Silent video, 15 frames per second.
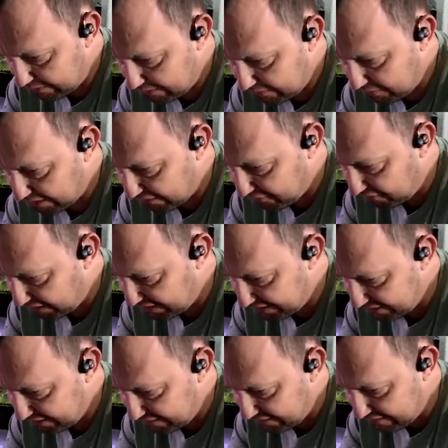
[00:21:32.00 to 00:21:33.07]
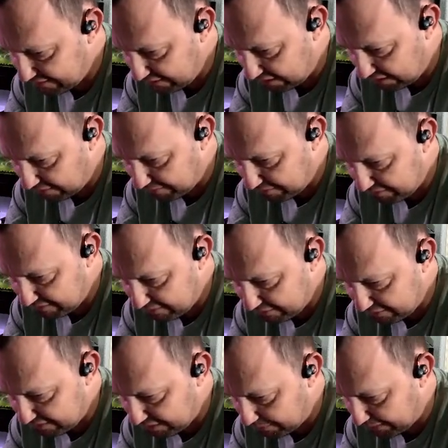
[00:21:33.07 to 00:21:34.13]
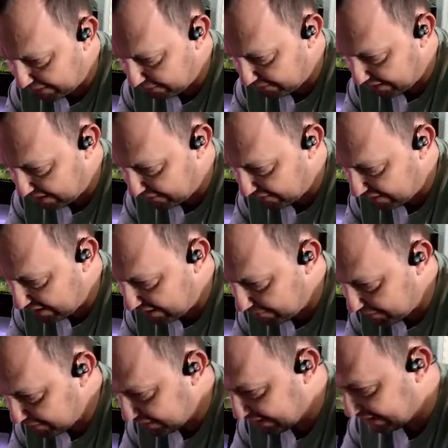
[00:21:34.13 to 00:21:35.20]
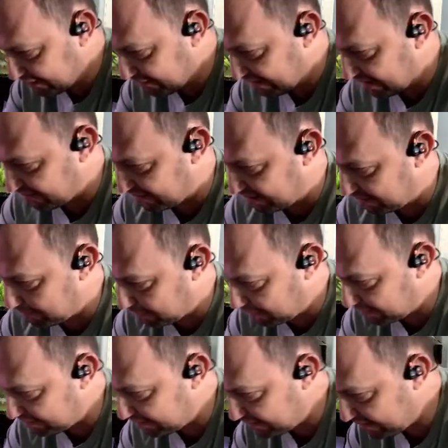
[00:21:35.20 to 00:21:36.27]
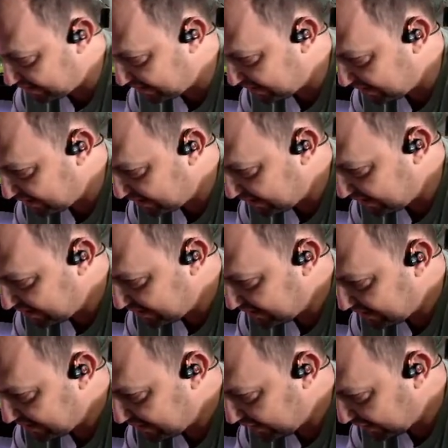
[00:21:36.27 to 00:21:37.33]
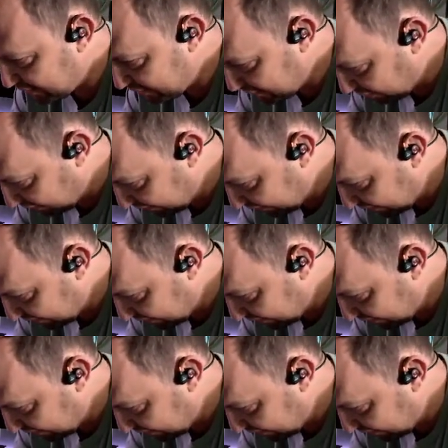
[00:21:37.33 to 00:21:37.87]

I can find it. Oh, don't tell me I don't have it. Looks like I don't have it anymore. Gosh darn it.